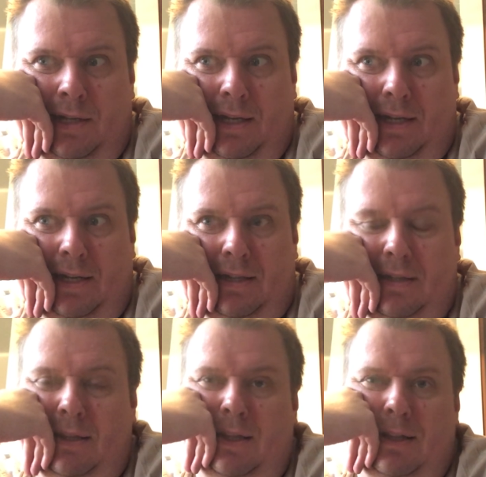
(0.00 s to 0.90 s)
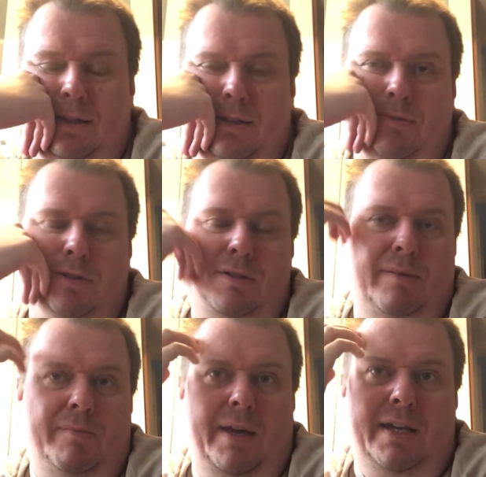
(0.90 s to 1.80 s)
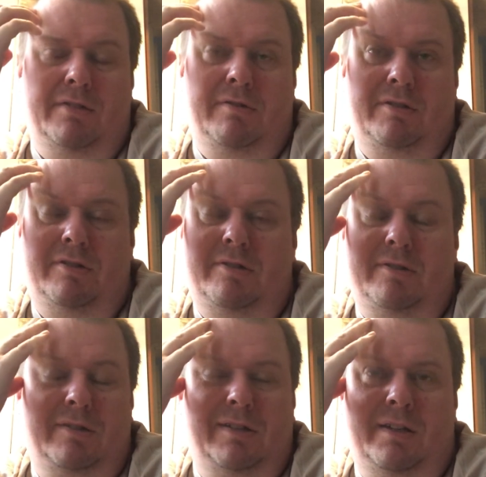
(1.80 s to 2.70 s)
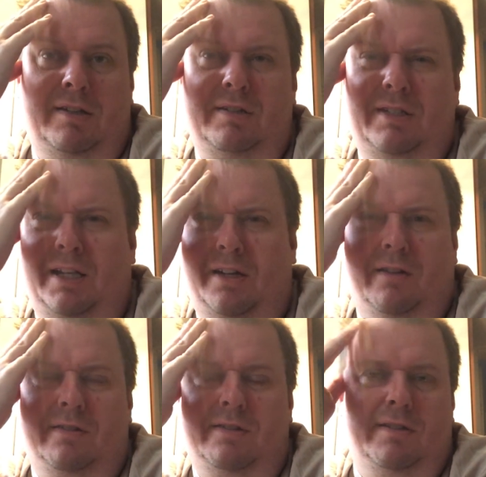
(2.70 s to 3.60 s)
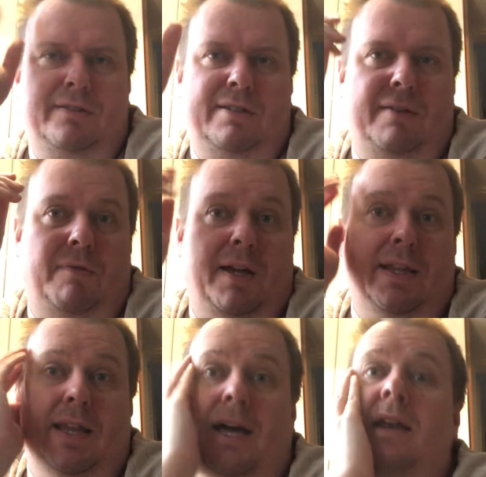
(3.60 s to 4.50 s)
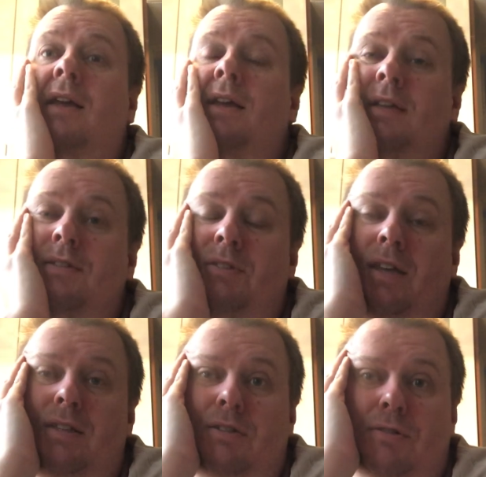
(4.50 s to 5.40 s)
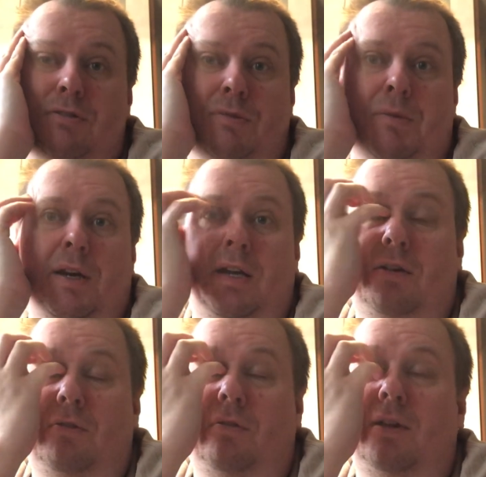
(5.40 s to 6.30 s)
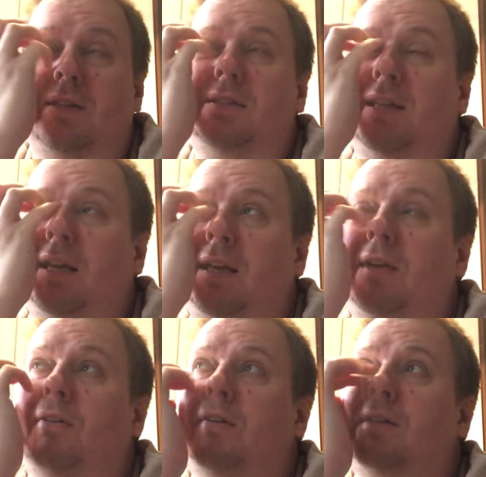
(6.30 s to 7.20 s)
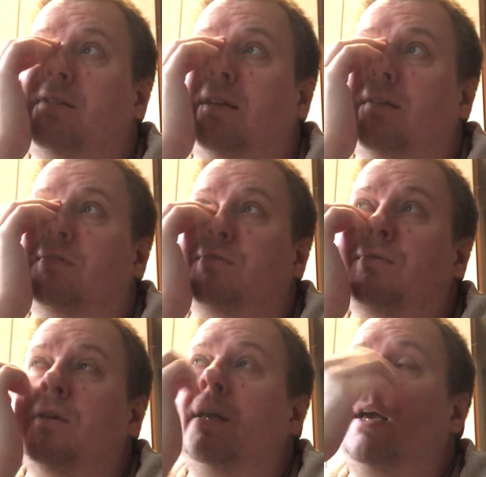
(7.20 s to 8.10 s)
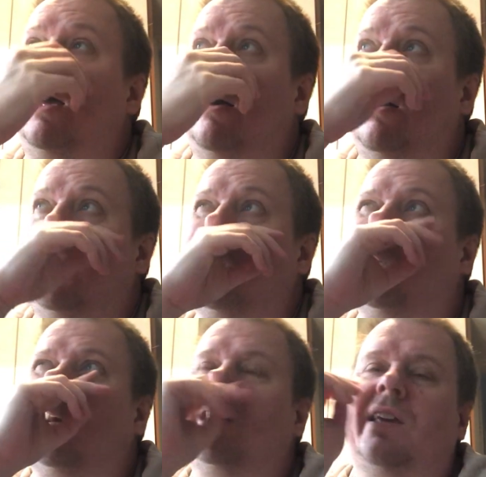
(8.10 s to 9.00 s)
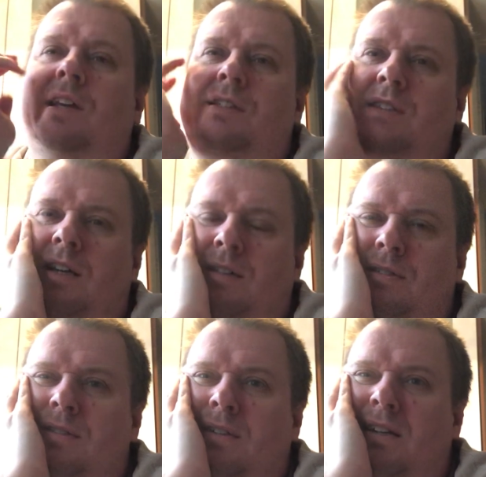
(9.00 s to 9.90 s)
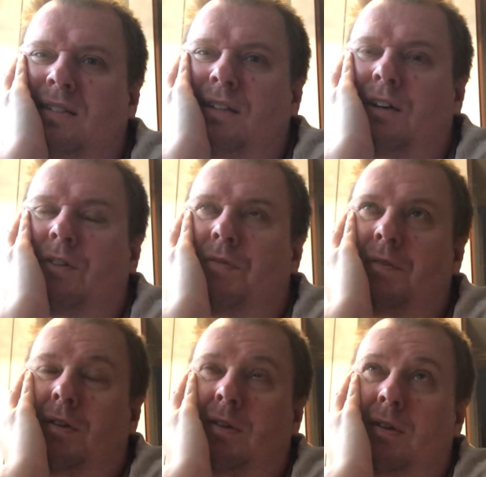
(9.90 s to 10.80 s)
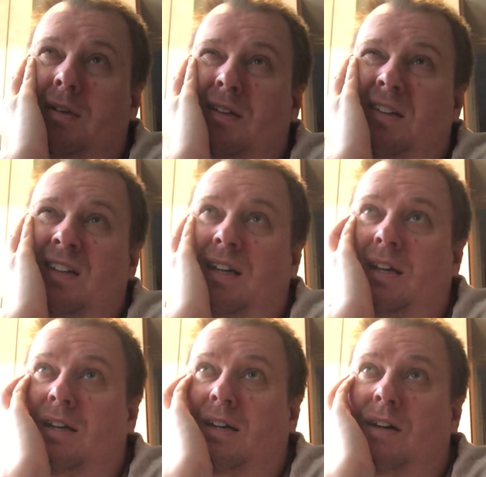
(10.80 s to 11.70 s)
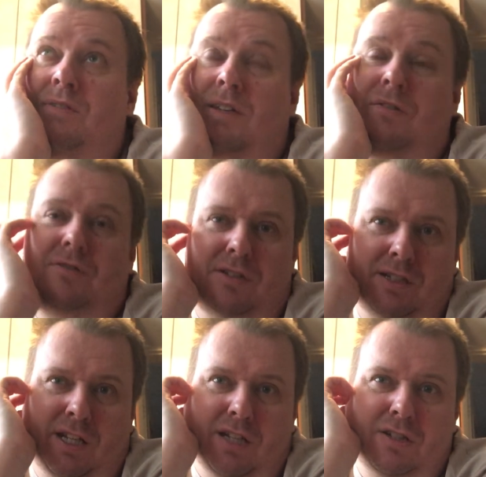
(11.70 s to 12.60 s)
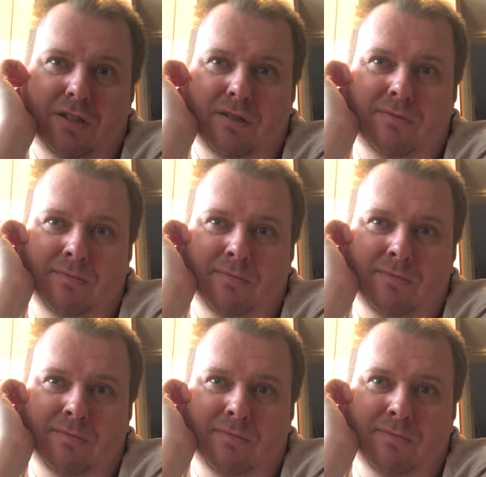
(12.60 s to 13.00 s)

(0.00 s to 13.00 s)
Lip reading: And then there was some extra stickers and stuff like that. So that's also pretty cool. It's the early singles. I think it's cutting off near Countdown to Extinction.